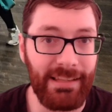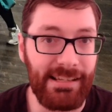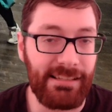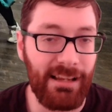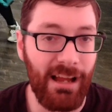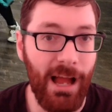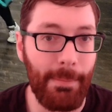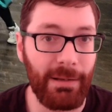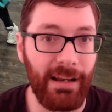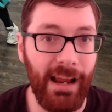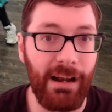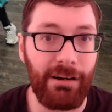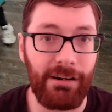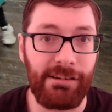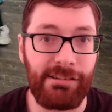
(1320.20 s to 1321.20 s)
these common
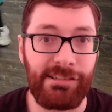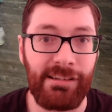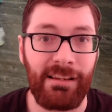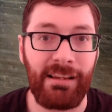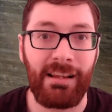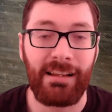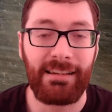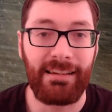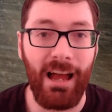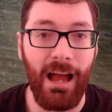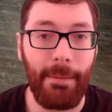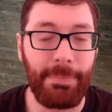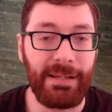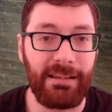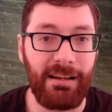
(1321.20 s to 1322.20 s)
errors,
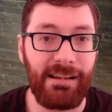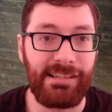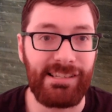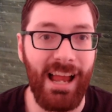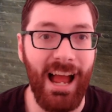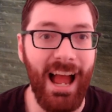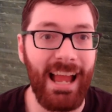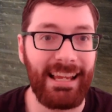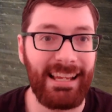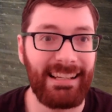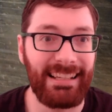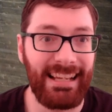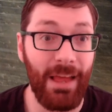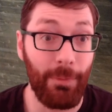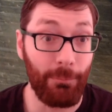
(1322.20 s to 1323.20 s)
not because I
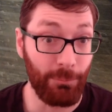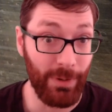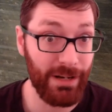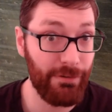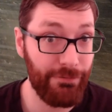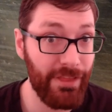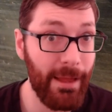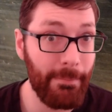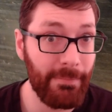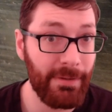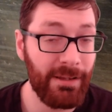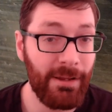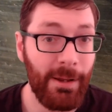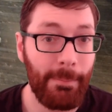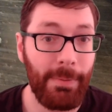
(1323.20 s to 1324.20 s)
can get rid of them,
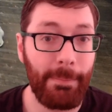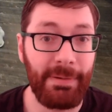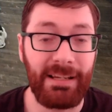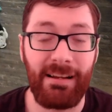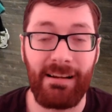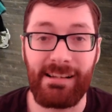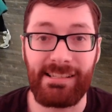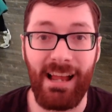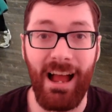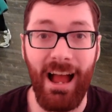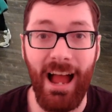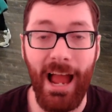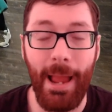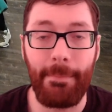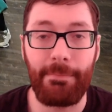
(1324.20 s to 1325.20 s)
but because
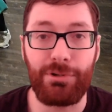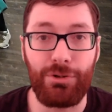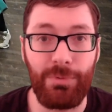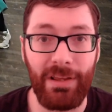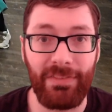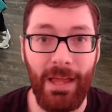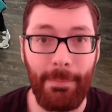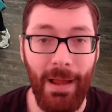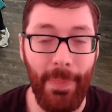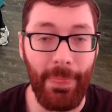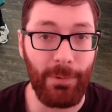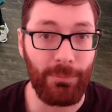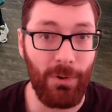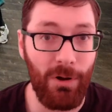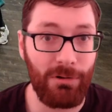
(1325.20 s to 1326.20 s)
I'm doing them at
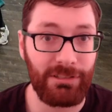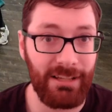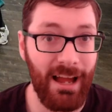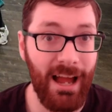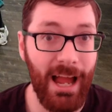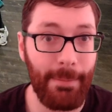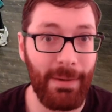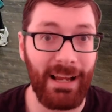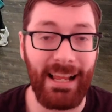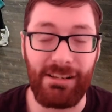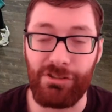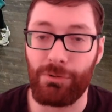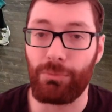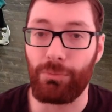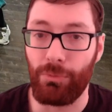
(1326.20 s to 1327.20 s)
the wrong time
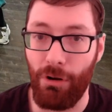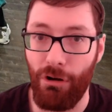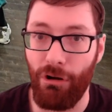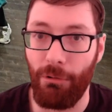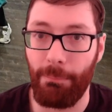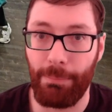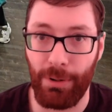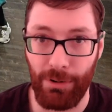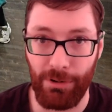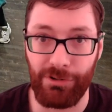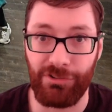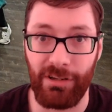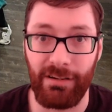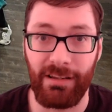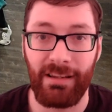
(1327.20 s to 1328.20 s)
against the wrong
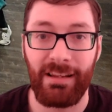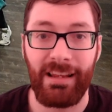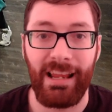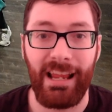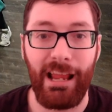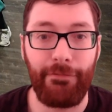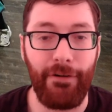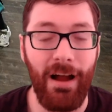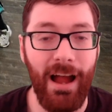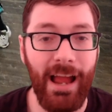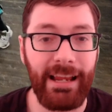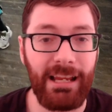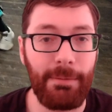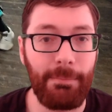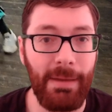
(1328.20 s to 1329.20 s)
person. If
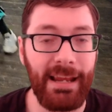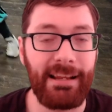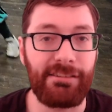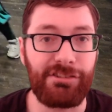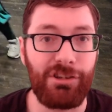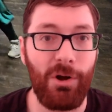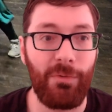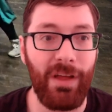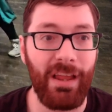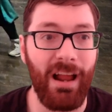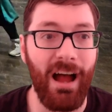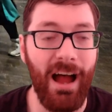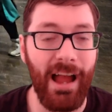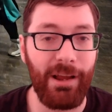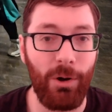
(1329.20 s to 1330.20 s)
I can make it so that
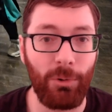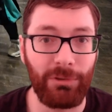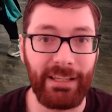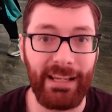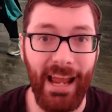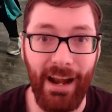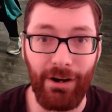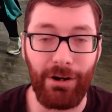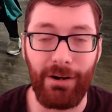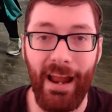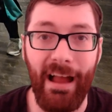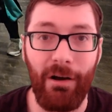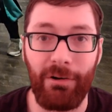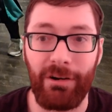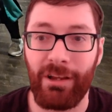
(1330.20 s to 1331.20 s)
I only error
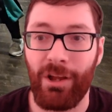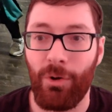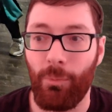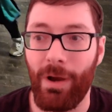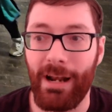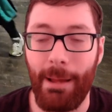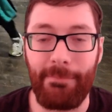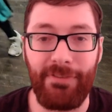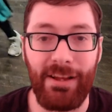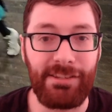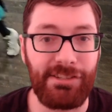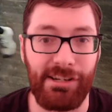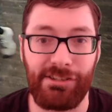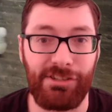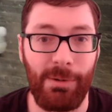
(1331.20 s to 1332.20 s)
out when I'm
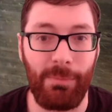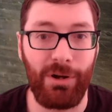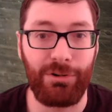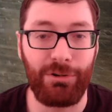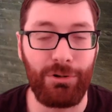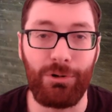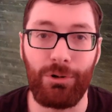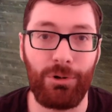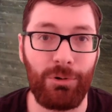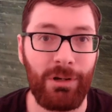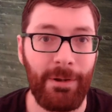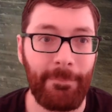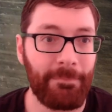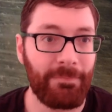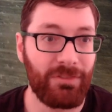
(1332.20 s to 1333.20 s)
fencing someone who
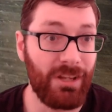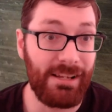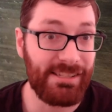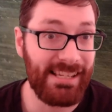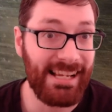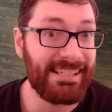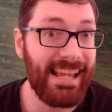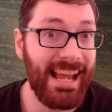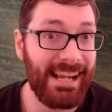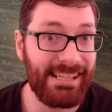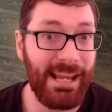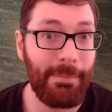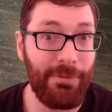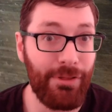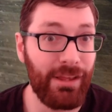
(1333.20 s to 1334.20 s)
does the exact
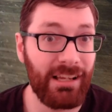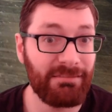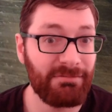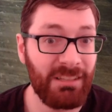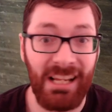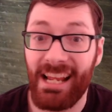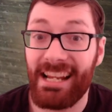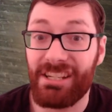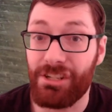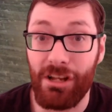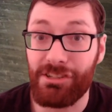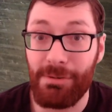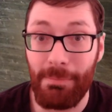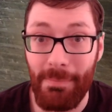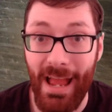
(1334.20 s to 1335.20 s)
same thing,
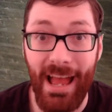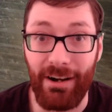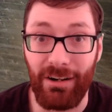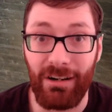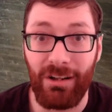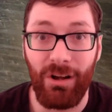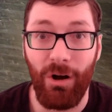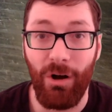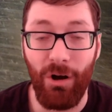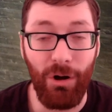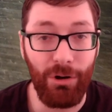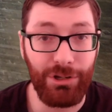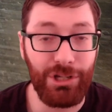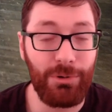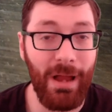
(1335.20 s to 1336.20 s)
doesn't matter.
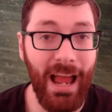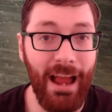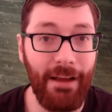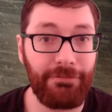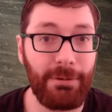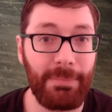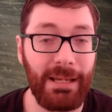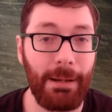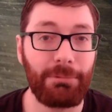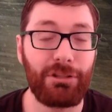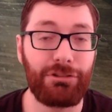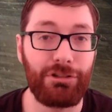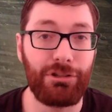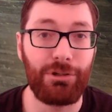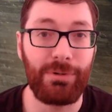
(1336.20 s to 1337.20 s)
All you have to be able
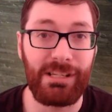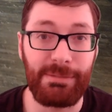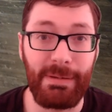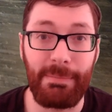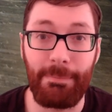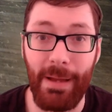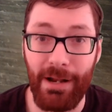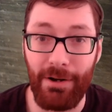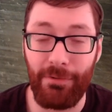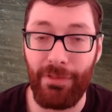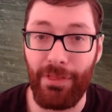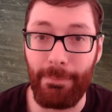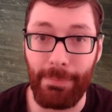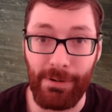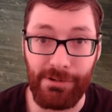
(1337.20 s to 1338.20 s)
to do is be better
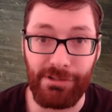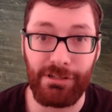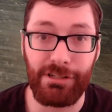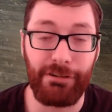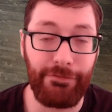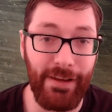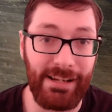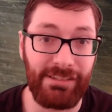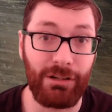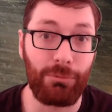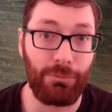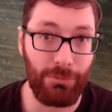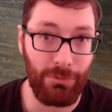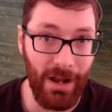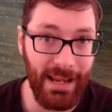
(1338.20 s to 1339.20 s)
than the person you're
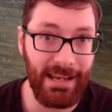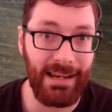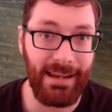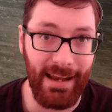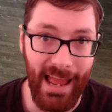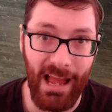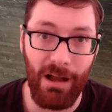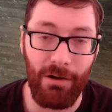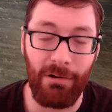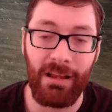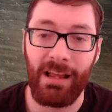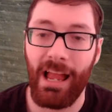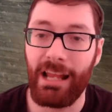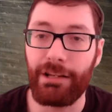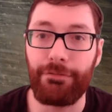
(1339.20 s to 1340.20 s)
facing right now.
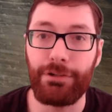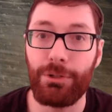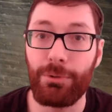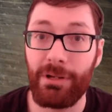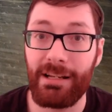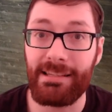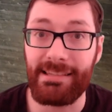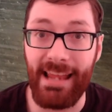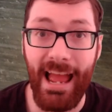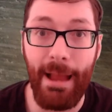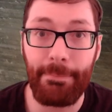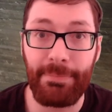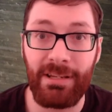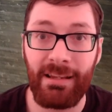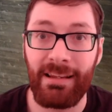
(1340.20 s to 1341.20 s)
And if you can
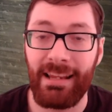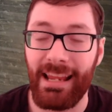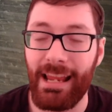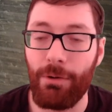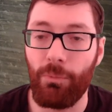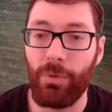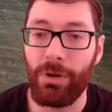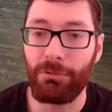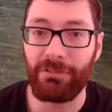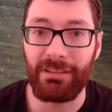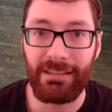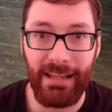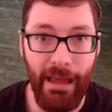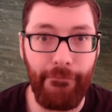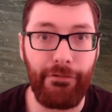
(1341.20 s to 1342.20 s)
adapt, it will
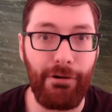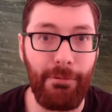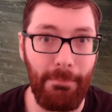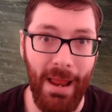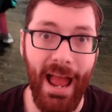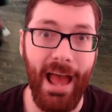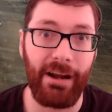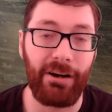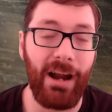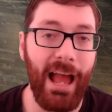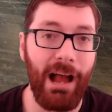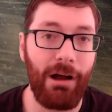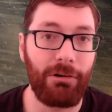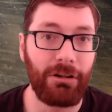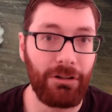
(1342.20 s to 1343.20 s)
never matter
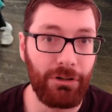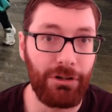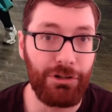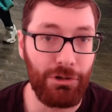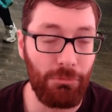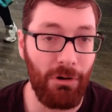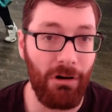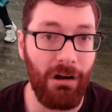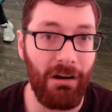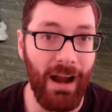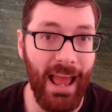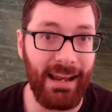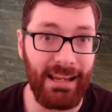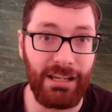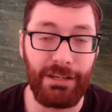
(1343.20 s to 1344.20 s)
how good you are
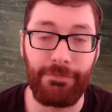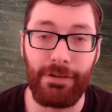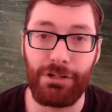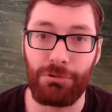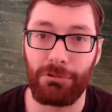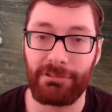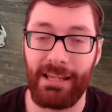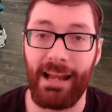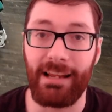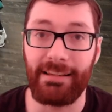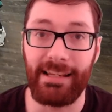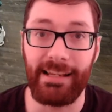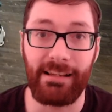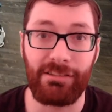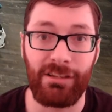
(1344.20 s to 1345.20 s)
at individual
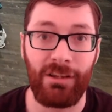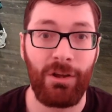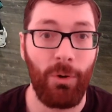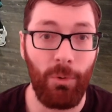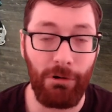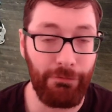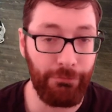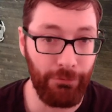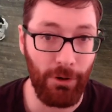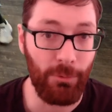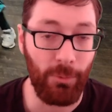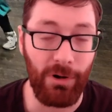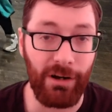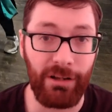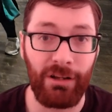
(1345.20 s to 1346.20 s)
techniques or
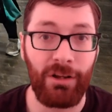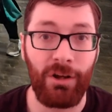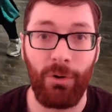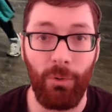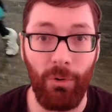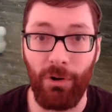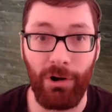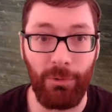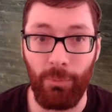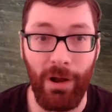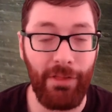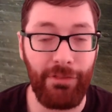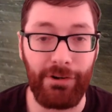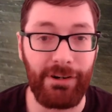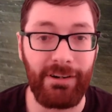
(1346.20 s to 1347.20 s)
footwork or
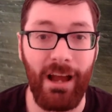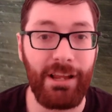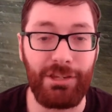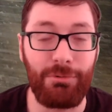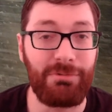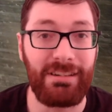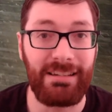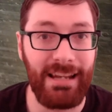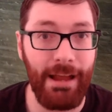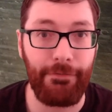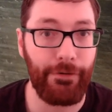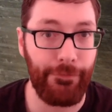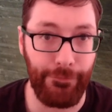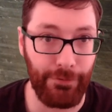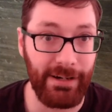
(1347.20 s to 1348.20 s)
whether or not you
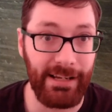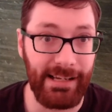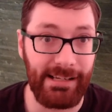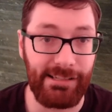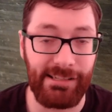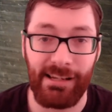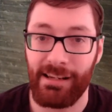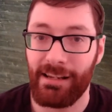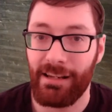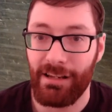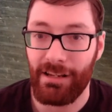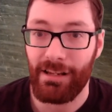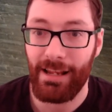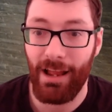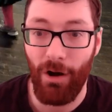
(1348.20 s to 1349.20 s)
never freeze.
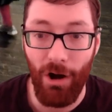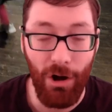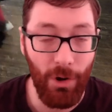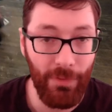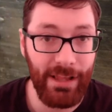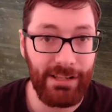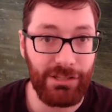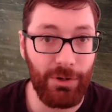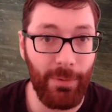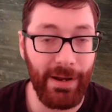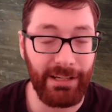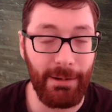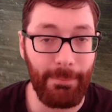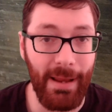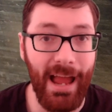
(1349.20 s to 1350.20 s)
All that's
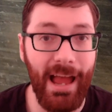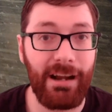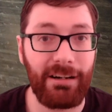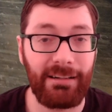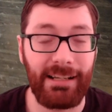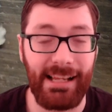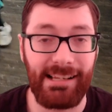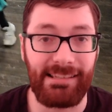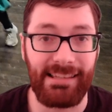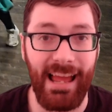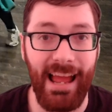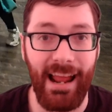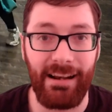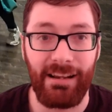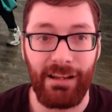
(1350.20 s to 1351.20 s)
going to matter is
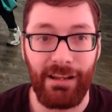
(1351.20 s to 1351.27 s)
that